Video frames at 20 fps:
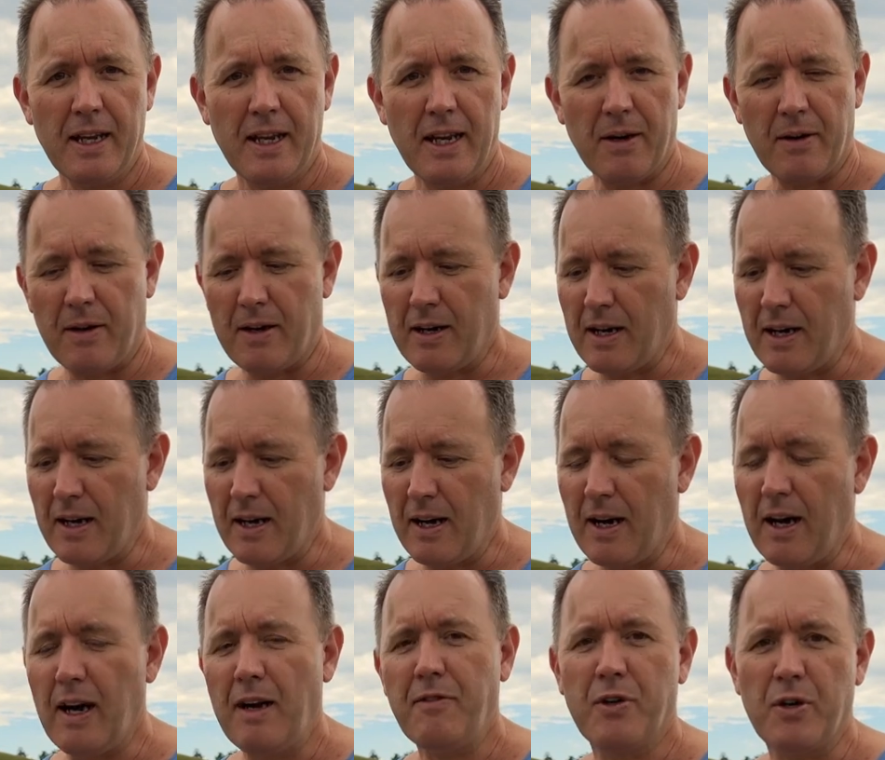Now,
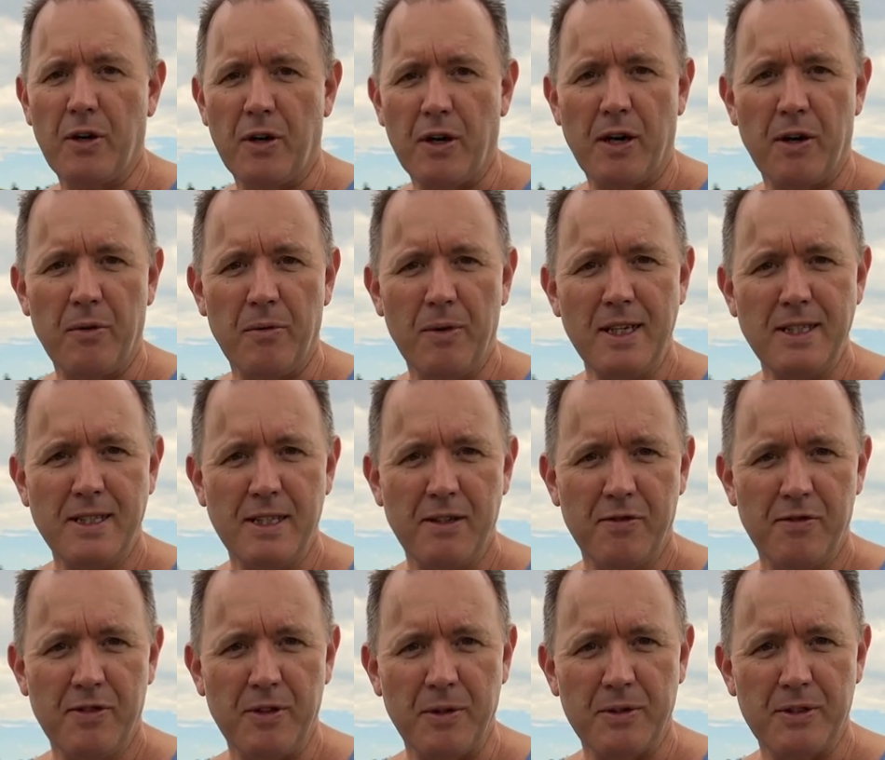I've got a resin
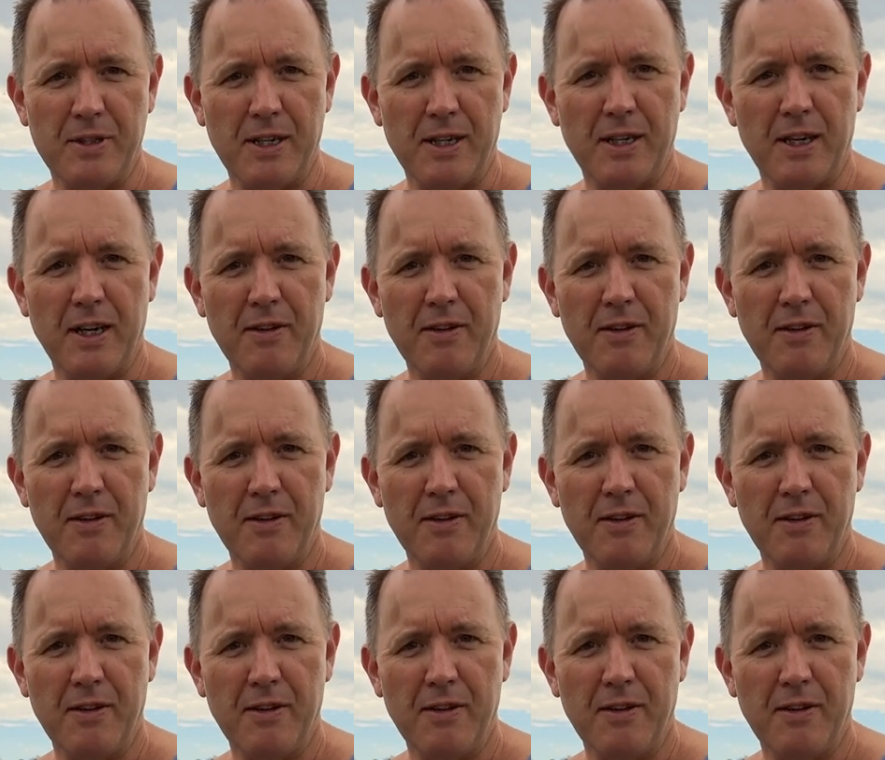filter.